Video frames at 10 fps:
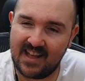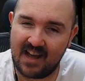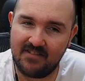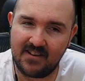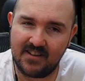I
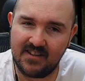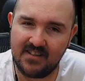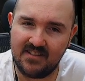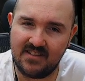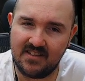think
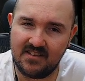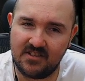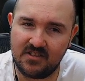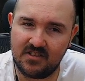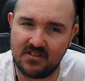the, the
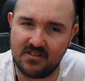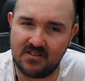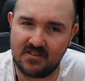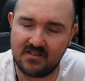sh